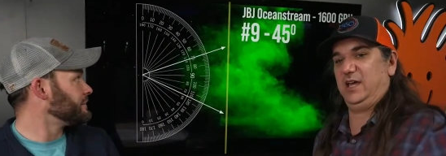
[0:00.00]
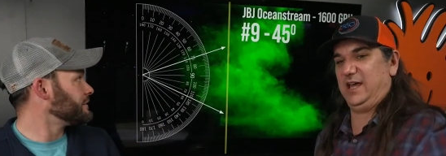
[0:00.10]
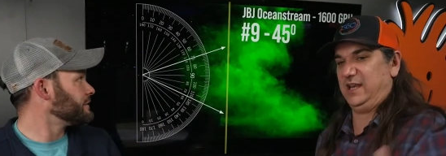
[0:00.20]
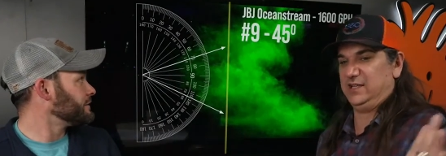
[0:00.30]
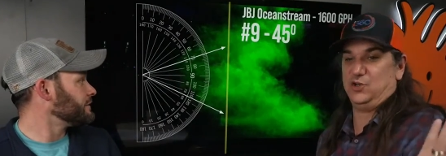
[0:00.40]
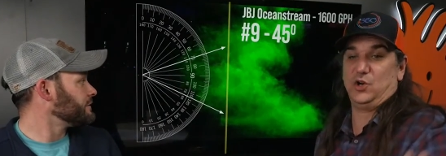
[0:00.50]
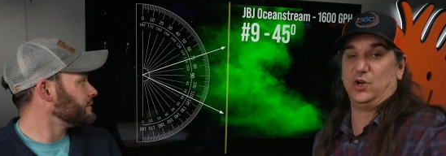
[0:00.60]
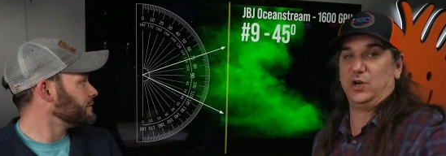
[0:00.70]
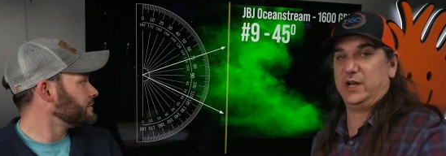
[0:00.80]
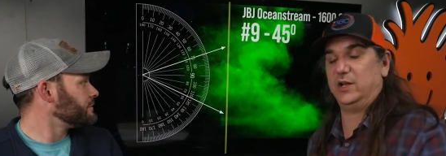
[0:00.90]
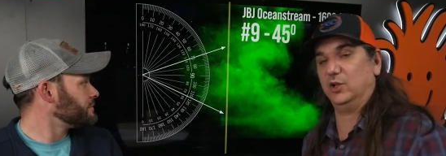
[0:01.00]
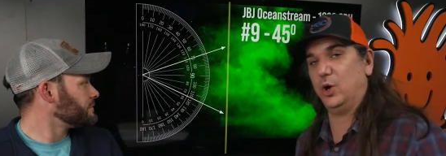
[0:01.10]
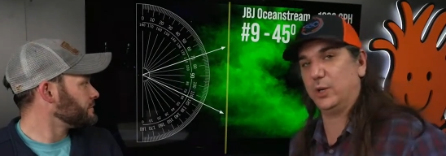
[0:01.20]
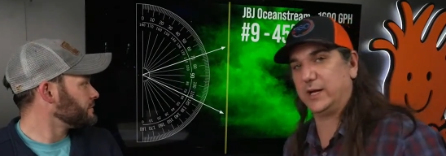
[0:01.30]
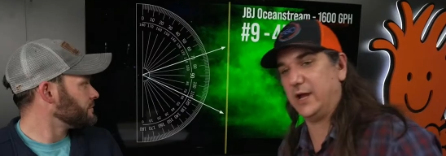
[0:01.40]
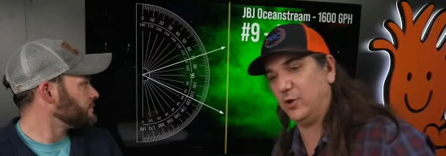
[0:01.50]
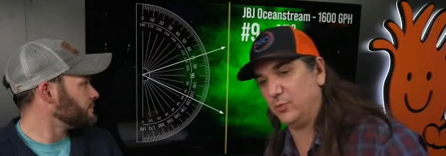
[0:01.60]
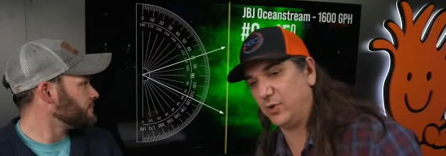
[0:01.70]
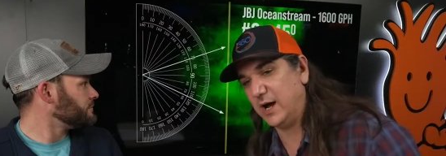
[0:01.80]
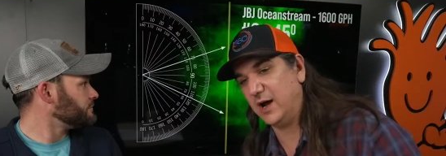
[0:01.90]
Speaker 1: uh, and you're in a lower
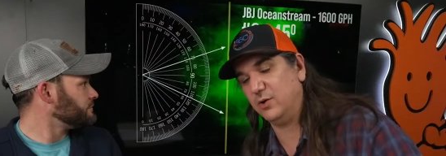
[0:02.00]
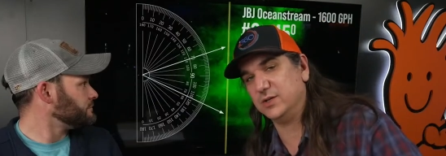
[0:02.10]
gallon per hour,